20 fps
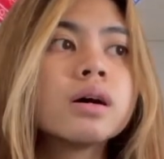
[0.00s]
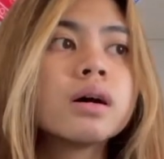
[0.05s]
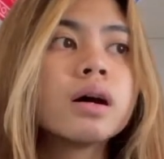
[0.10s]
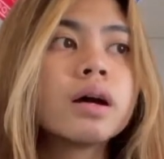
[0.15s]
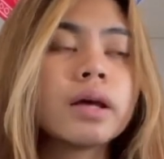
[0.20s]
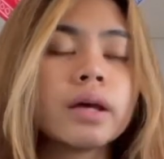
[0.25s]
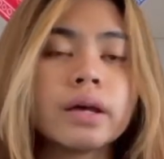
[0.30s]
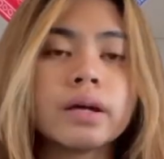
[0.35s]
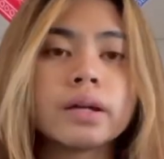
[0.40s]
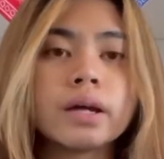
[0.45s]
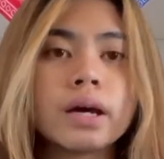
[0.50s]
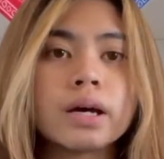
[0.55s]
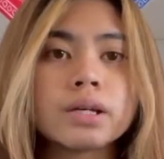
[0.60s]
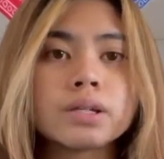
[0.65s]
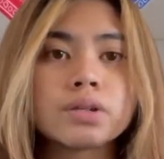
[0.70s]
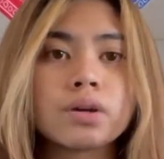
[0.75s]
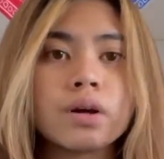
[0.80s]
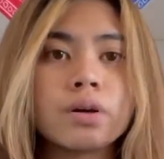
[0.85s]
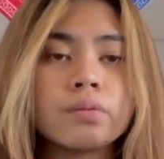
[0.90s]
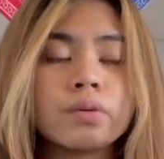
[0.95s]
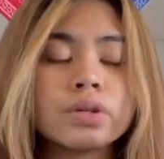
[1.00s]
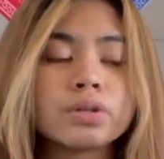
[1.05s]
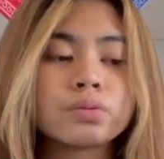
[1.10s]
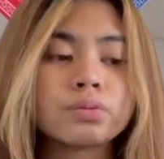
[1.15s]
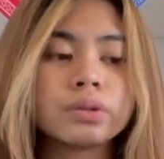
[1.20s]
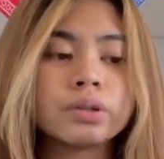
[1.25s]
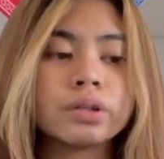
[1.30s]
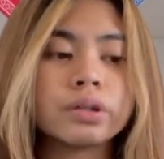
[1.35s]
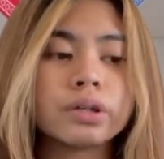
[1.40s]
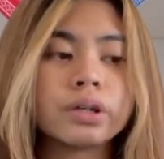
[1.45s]
And as always,
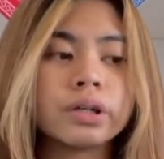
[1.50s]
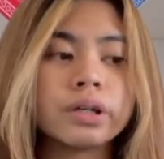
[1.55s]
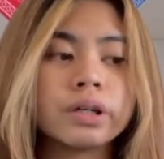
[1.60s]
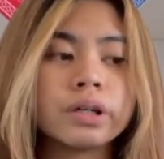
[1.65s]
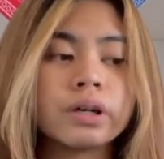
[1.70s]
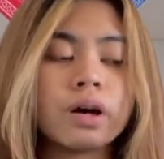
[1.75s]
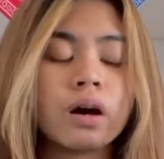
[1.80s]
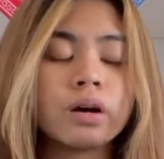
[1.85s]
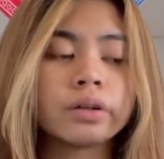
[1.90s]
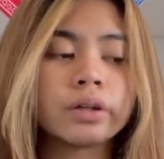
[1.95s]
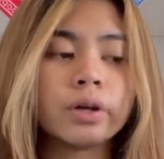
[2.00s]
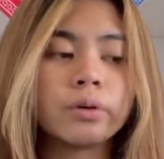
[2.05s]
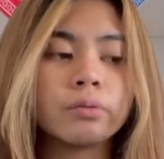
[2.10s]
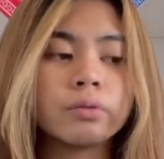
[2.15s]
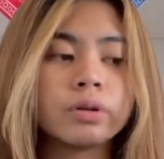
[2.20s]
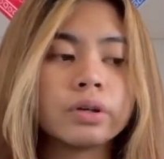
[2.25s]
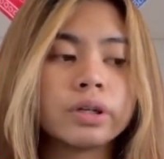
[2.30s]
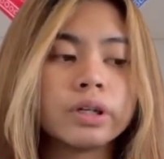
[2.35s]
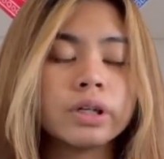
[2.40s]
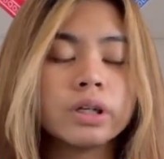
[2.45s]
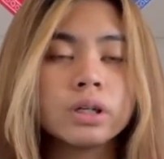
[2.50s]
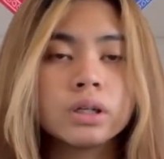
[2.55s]
when you're in Hollywood,